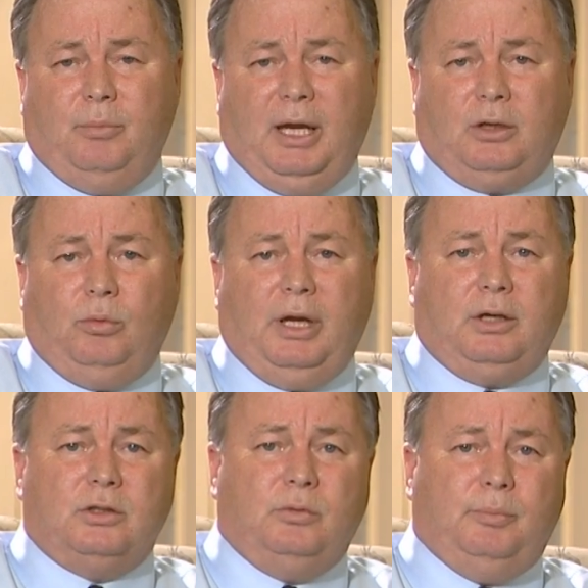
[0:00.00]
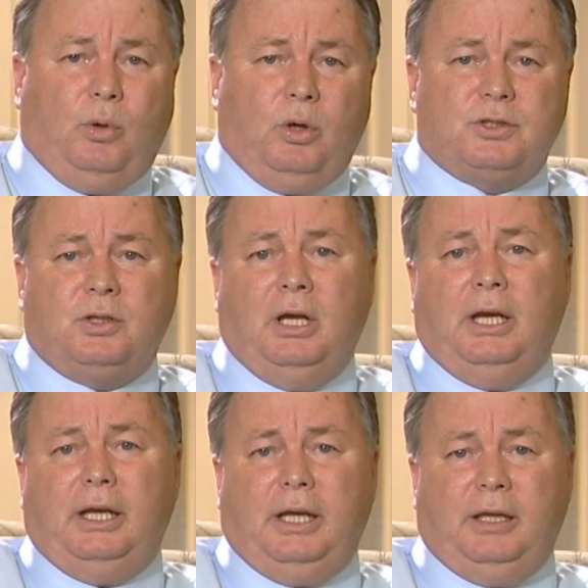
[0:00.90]
of medical records, reports,
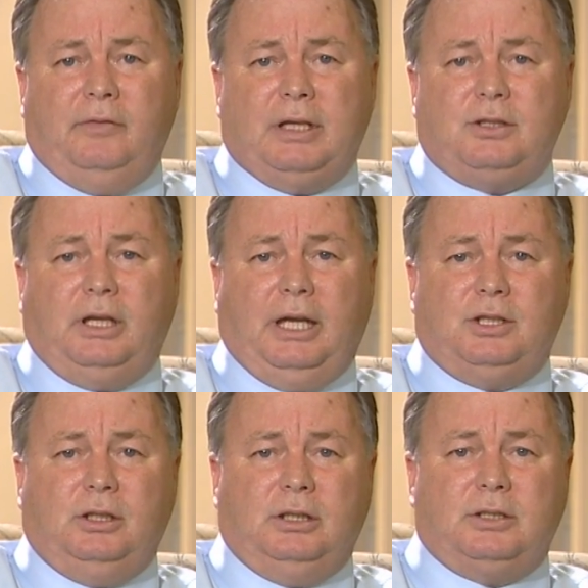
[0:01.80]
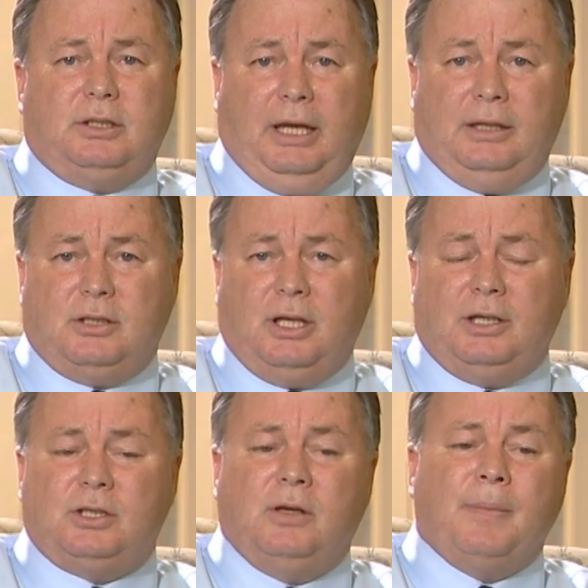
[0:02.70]
investigations, and
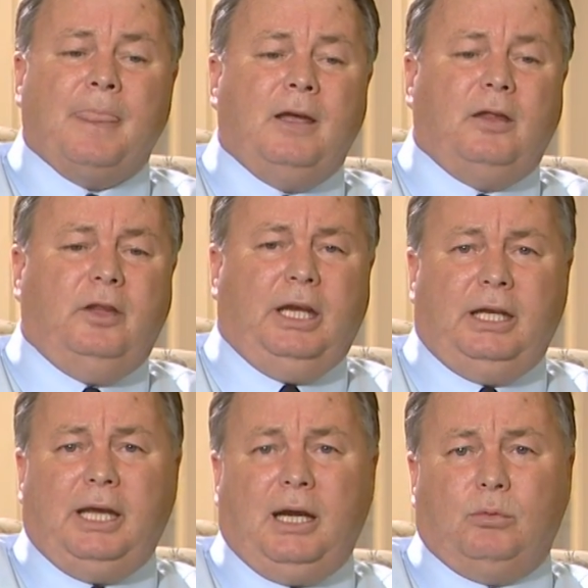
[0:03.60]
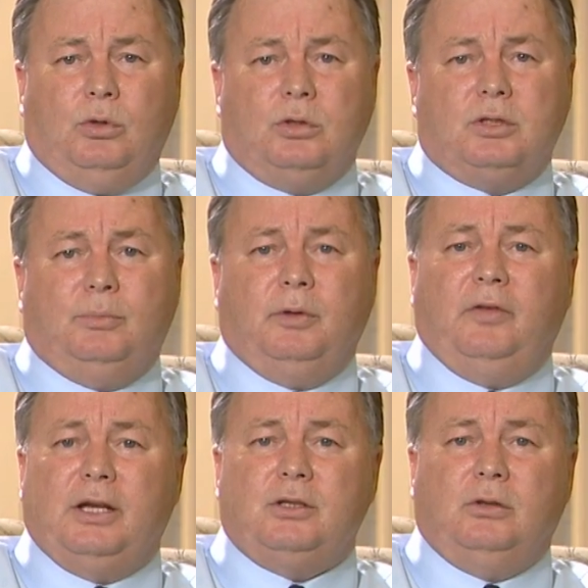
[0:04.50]
such. The Indiana rules of
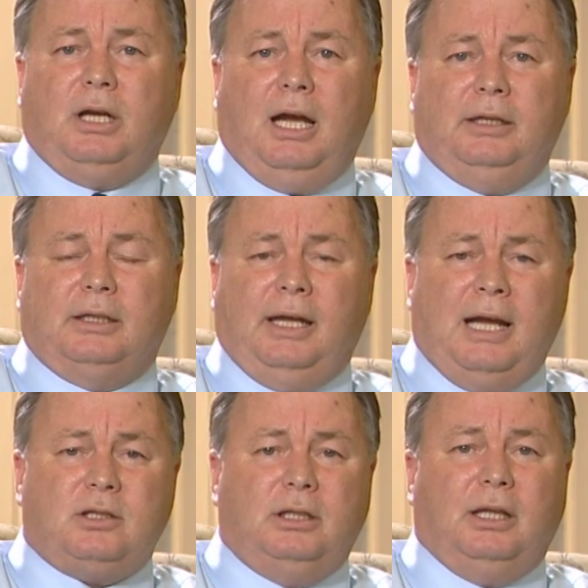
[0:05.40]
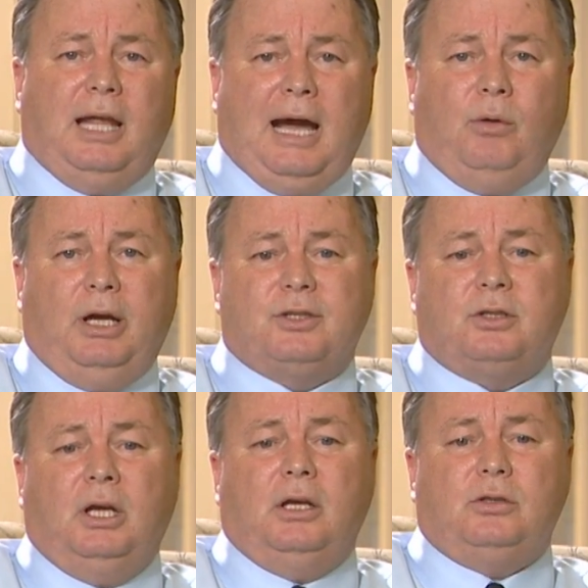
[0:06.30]
professional conduct actually allow
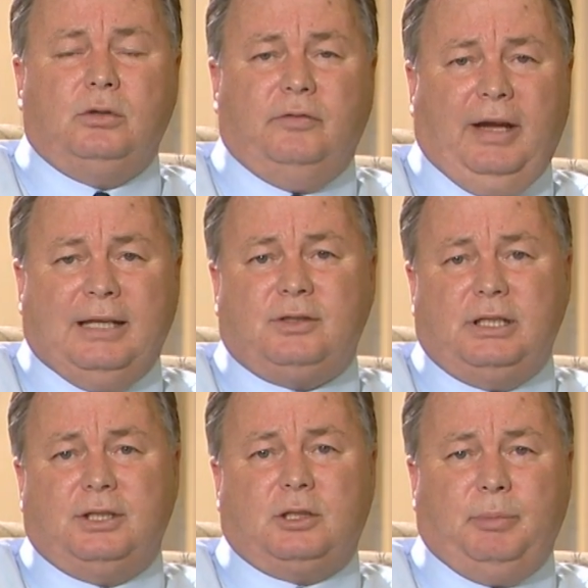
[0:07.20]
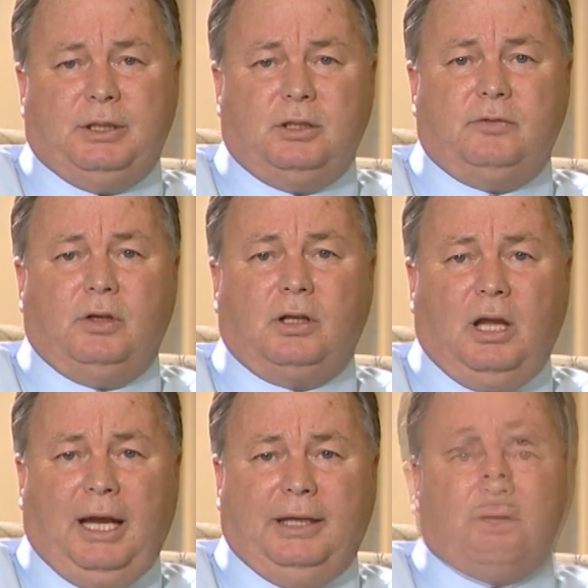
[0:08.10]
us to advance these expenses for
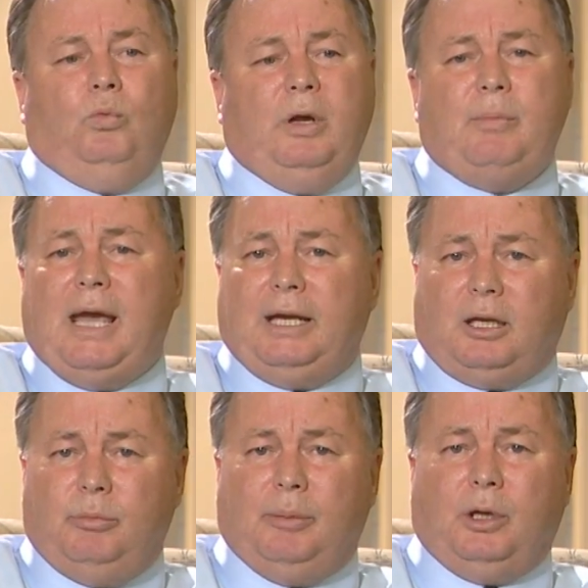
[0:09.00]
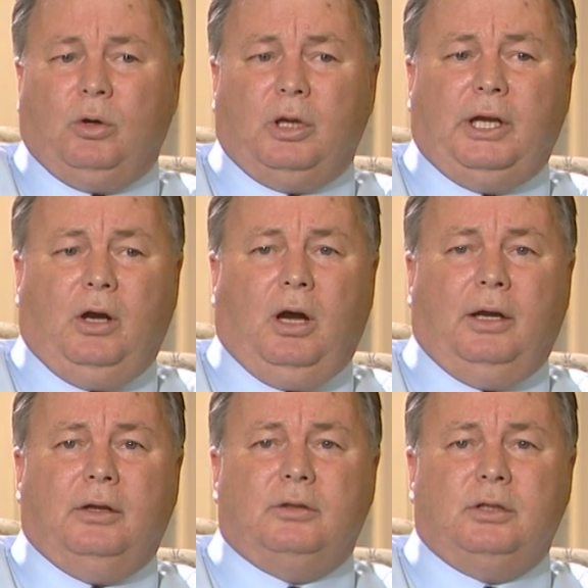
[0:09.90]
clients. We made a commitment early
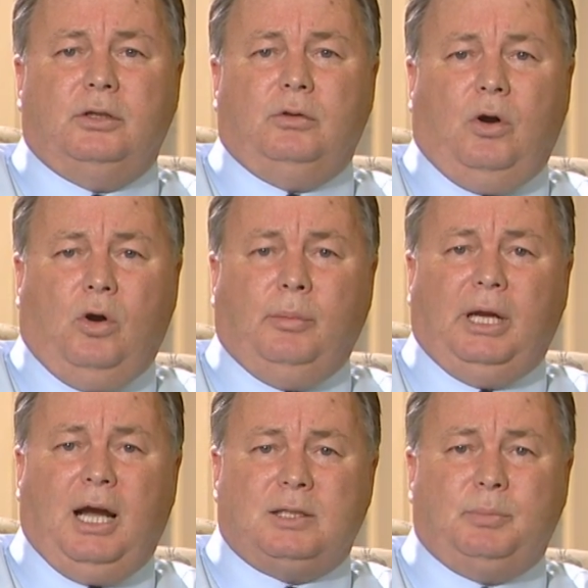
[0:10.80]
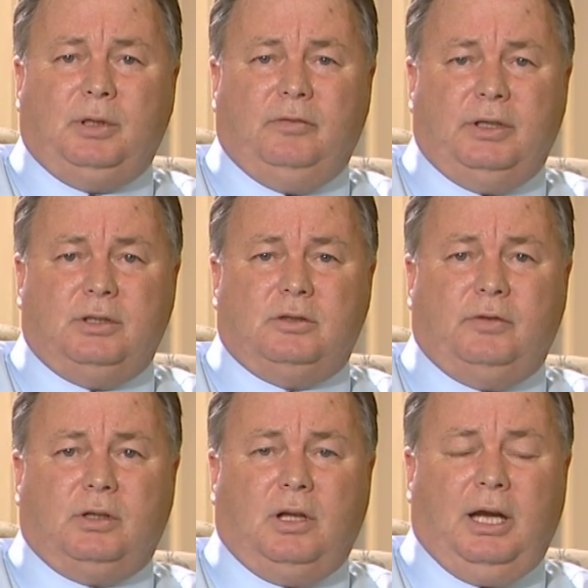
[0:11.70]
on to do home and hospital visits
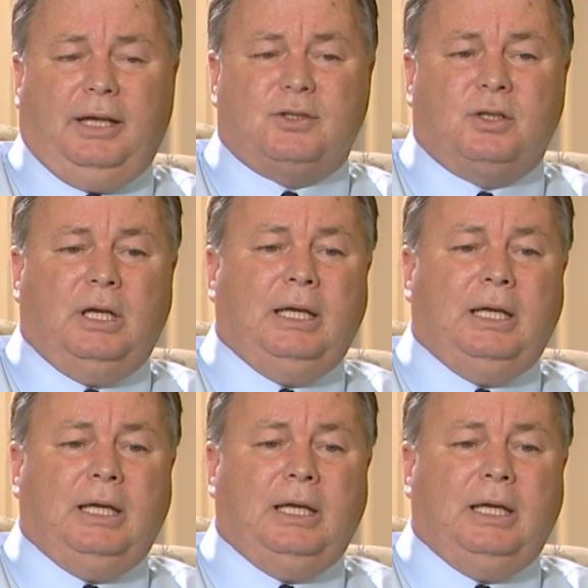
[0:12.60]
for clients.